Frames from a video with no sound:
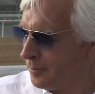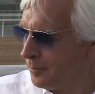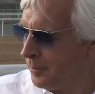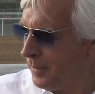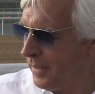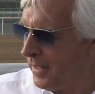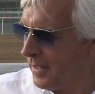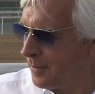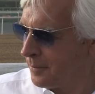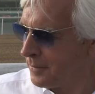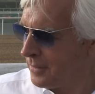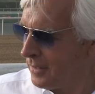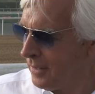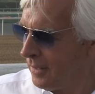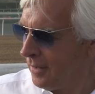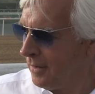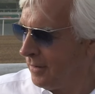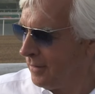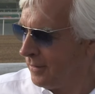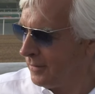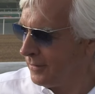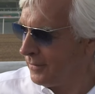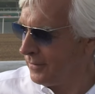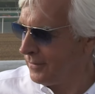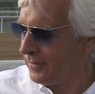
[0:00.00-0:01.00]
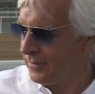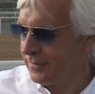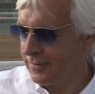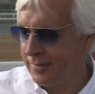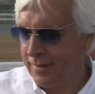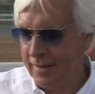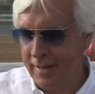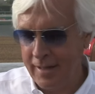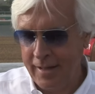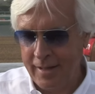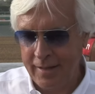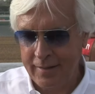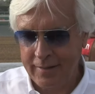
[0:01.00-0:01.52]
be up close,
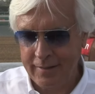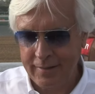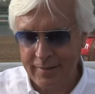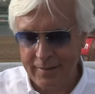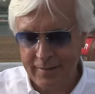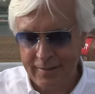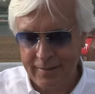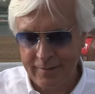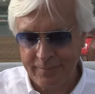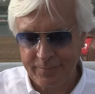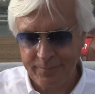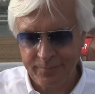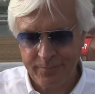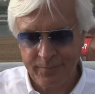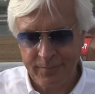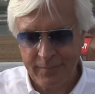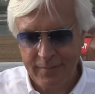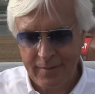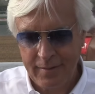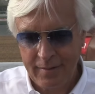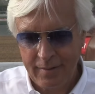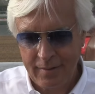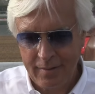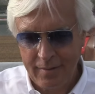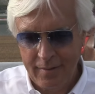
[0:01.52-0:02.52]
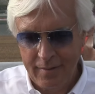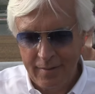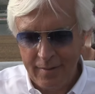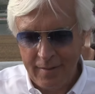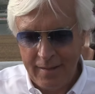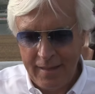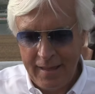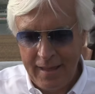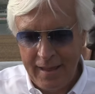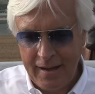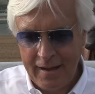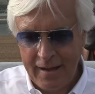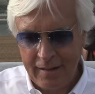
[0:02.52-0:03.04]
and
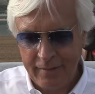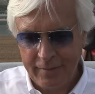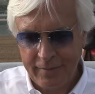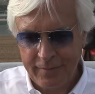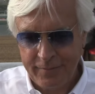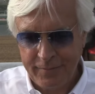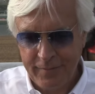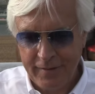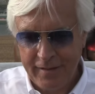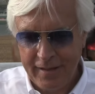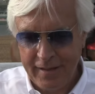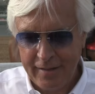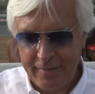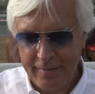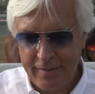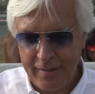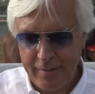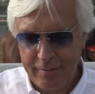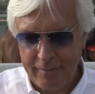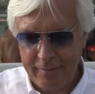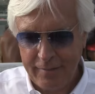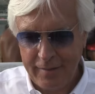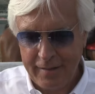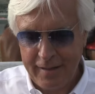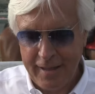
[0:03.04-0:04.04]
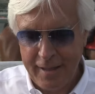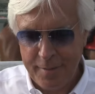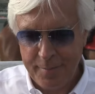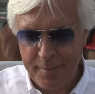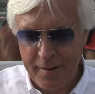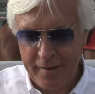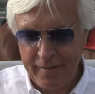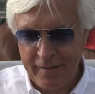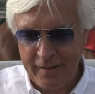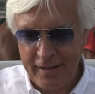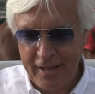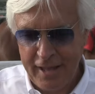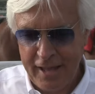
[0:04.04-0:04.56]
I'll never forget, they came
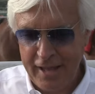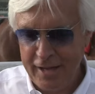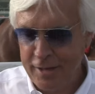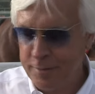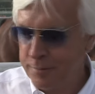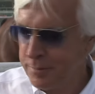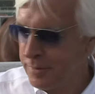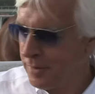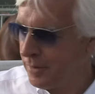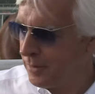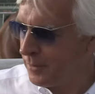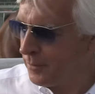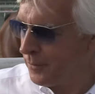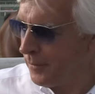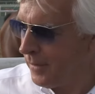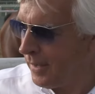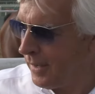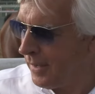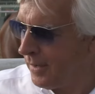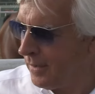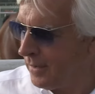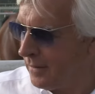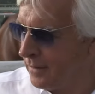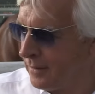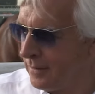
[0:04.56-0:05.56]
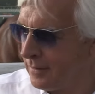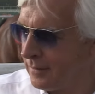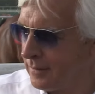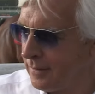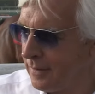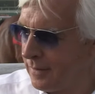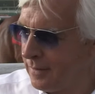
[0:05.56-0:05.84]
out of the gate, he broke well,